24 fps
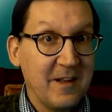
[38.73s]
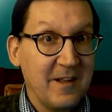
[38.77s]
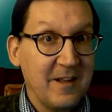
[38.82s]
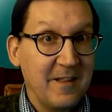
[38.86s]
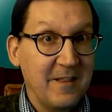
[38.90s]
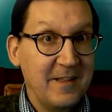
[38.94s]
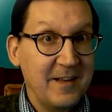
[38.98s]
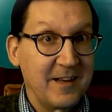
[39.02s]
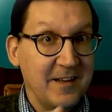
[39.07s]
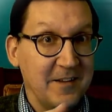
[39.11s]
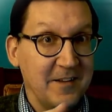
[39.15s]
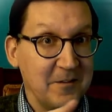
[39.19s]

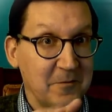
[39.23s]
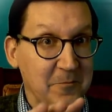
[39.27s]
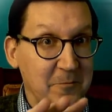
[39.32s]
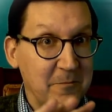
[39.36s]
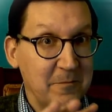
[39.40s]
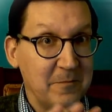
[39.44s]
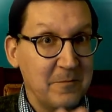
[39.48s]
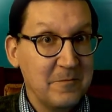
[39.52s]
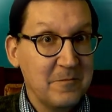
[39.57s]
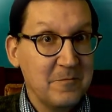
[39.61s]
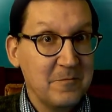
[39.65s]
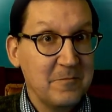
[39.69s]
then
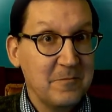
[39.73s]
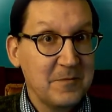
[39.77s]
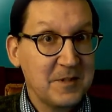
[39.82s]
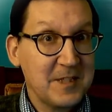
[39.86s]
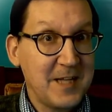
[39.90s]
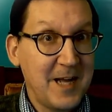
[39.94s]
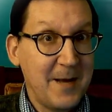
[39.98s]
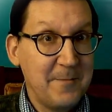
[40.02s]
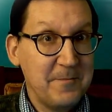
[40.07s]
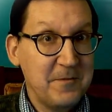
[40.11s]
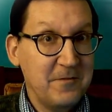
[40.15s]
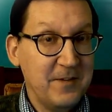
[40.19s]

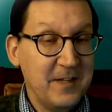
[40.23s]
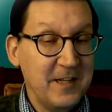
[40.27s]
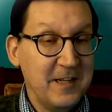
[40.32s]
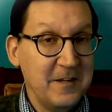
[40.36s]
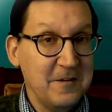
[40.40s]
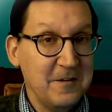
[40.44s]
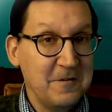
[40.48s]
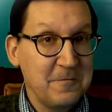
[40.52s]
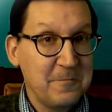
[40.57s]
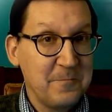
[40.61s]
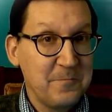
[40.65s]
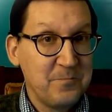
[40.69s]
stop the
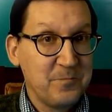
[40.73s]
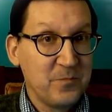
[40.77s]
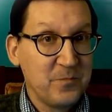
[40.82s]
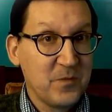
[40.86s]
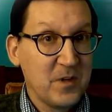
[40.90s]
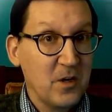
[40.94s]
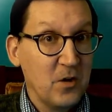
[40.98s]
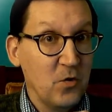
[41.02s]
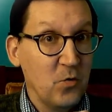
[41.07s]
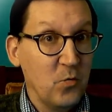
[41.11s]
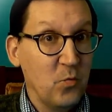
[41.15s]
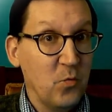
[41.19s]
video,
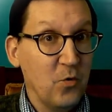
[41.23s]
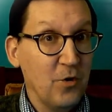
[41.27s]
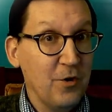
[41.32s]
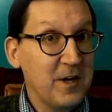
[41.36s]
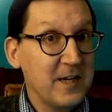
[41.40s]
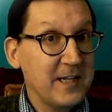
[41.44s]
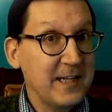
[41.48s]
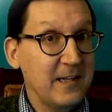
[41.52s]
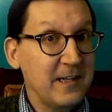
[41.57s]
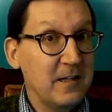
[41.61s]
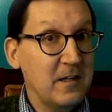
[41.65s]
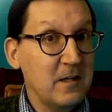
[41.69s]
work
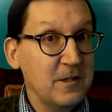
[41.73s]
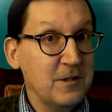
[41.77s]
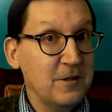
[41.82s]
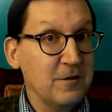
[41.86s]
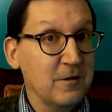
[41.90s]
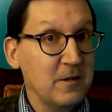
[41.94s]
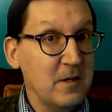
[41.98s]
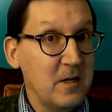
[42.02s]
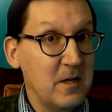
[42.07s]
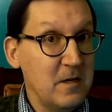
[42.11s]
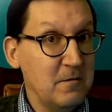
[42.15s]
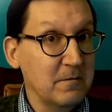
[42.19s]
it out on
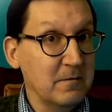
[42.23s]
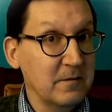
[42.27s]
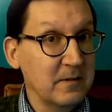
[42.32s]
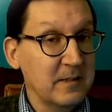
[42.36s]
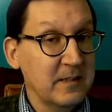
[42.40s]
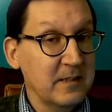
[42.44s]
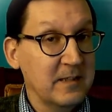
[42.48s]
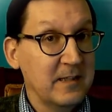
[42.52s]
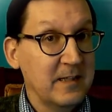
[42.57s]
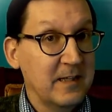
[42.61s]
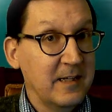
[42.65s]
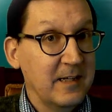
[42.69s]
your
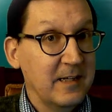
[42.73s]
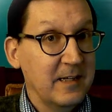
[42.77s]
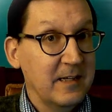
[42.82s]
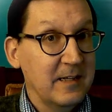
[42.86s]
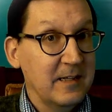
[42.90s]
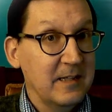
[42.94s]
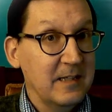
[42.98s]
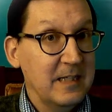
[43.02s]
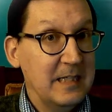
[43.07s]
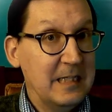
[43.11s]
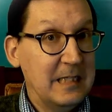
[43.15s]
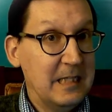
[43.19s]
own,
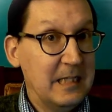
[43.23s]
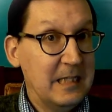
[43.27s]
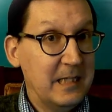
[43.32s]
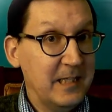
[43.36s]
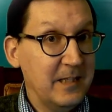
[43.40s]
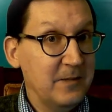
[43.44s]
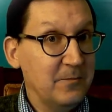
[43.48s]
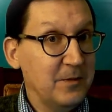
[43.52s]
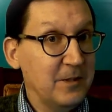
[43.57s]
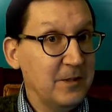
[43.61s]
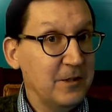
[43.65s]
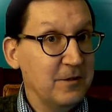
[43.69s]
and
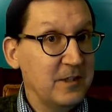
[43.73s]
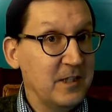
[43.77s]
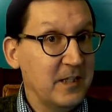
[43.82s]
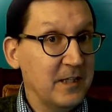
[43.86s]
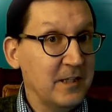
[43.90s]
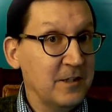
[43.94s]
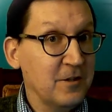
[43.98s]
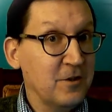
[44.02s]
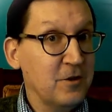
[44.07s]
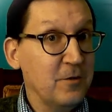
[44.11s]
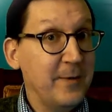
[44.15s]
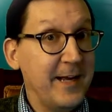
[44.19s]
then when you're
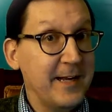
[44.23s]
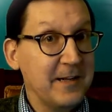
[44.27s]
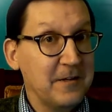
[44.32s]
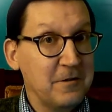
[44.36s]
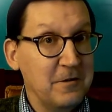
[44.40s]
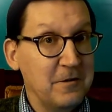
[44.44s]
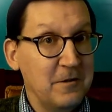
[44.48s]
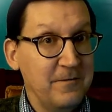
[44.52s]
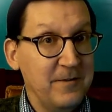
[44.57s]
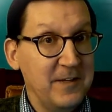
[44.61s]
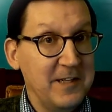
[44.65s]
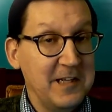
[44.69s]
done, go back to
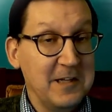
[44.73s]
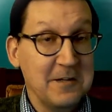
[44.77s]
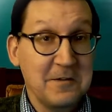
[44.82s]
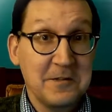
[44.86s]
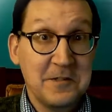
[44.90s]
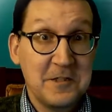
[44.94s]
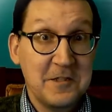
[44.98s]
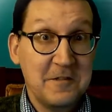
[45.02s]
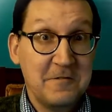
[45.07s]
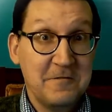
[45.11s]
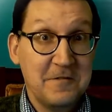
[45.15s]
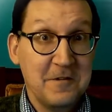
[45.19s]
the video and
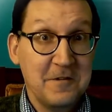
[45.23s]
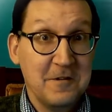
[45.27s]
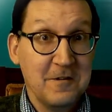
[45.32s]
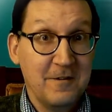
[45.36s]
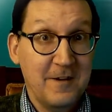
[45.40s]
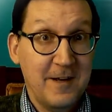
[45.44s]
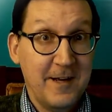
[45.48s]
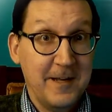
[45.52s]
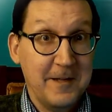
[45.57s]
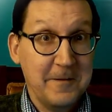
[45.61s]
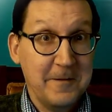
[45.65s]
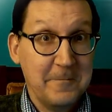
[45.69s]
see if you're
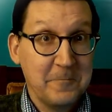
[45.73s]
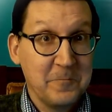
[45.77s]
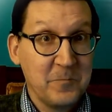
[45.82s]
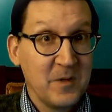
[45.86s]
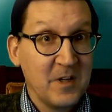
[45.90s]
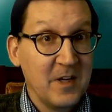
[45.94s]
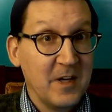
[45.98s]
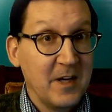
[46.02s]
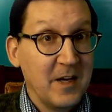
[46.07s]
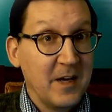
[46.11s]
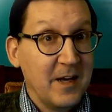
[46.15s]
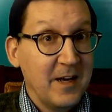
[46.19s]
right.
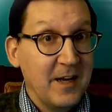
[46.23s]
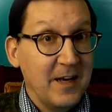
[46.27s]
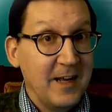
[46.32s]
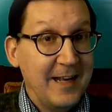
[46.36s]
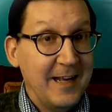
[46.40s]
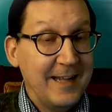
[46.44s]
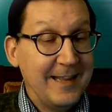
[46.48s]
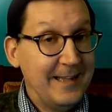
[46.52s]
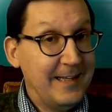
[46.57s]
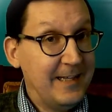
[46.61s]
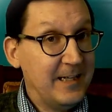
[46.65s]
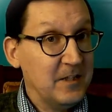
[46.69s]

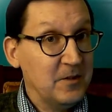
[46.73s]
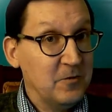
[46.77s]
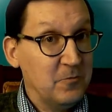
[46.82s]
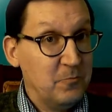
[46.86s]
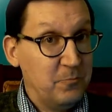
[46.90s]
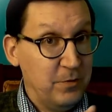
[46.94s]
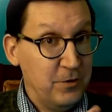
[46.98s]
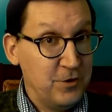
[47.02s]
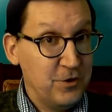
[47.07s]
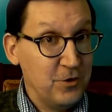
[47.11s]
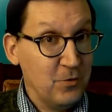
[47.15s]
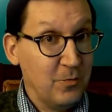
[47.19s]
And then
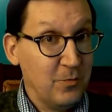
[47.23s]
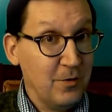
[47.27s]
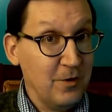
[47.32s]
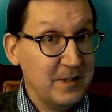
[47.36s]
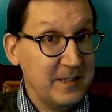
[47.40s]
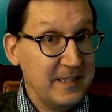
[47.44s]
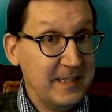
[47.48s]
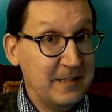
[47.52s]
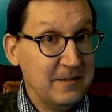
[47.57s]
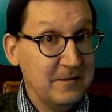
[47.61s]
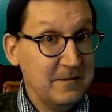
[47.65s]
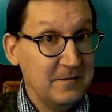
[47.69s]
put your work
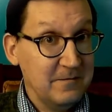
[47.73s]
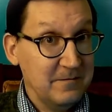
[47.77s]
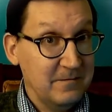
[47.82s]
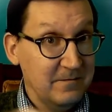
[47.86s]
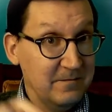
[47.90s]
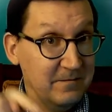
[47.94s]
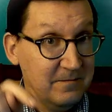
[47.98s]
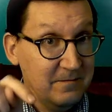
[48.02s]
down